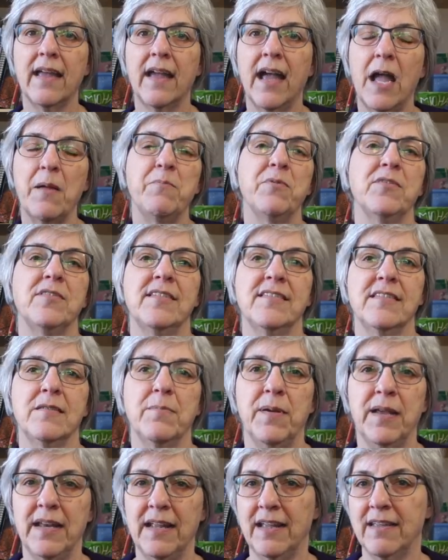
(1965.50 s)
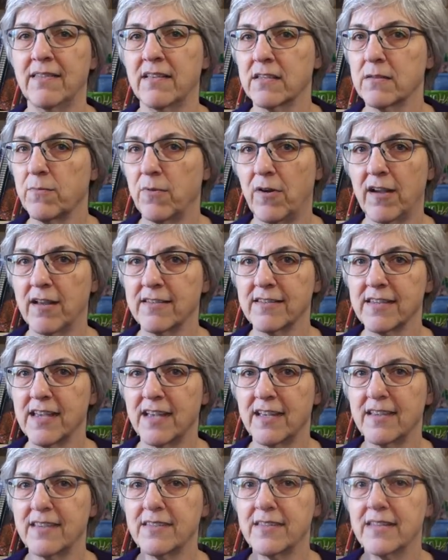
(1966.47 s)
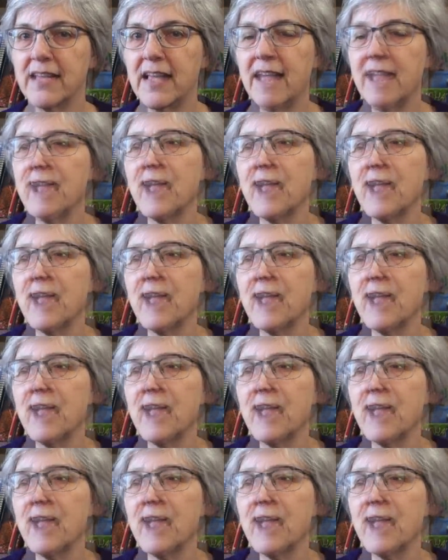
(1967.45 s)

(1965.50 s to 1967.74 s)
I'm participating in this process.